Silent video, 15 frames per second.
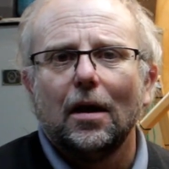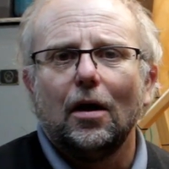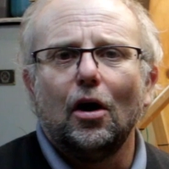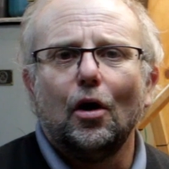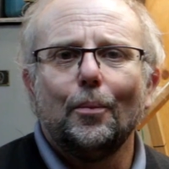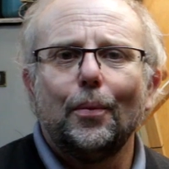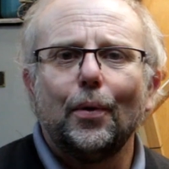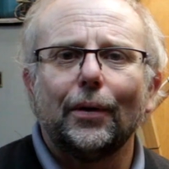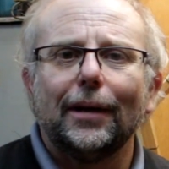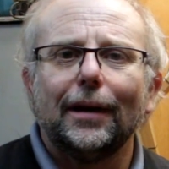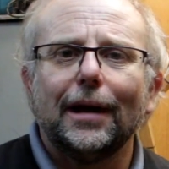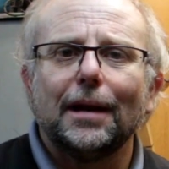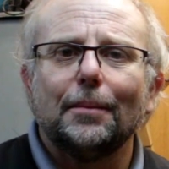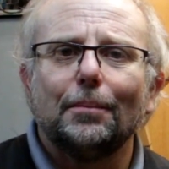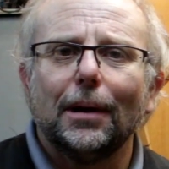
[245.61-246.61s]
I'll put a
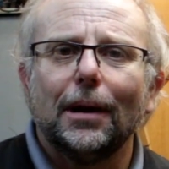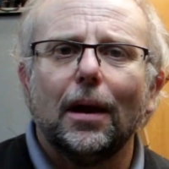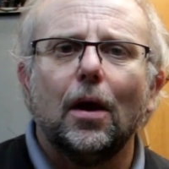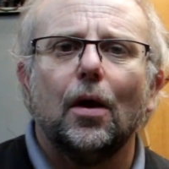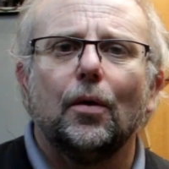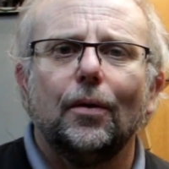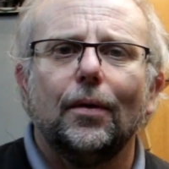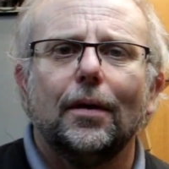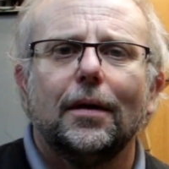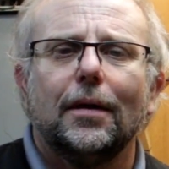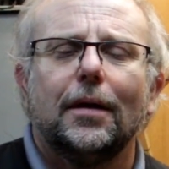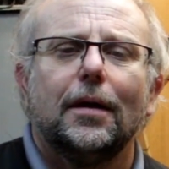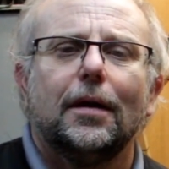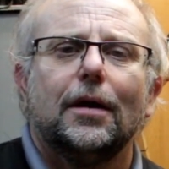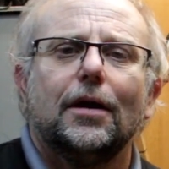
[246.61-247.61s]
link below
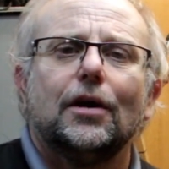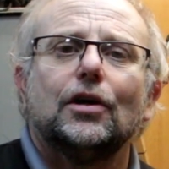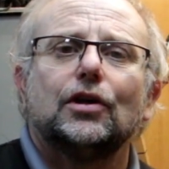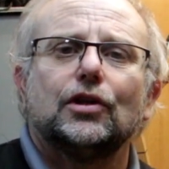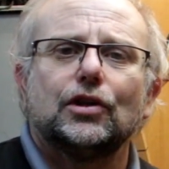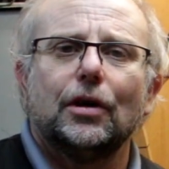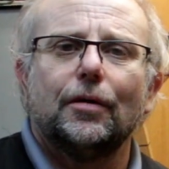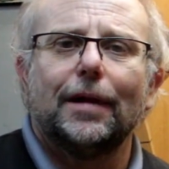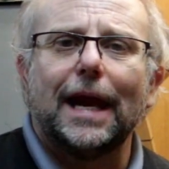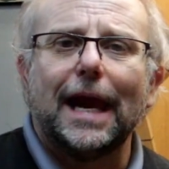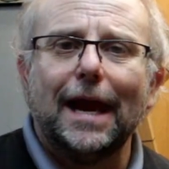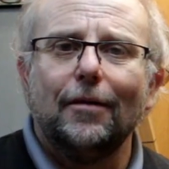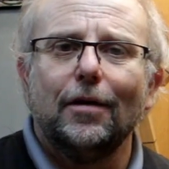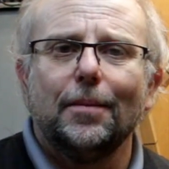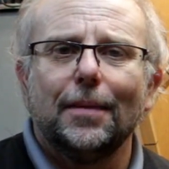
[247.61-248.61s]
showing
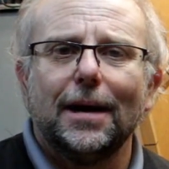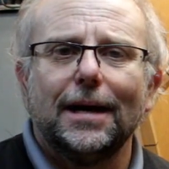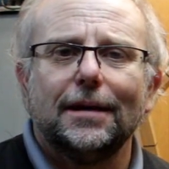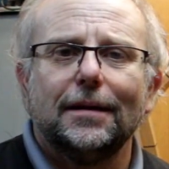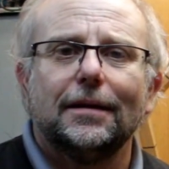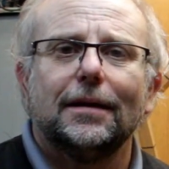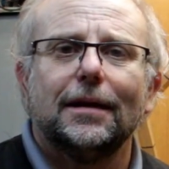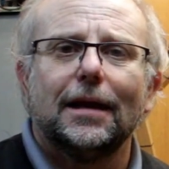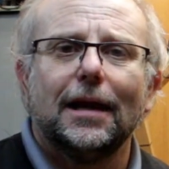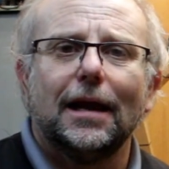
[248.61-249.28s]
how I made it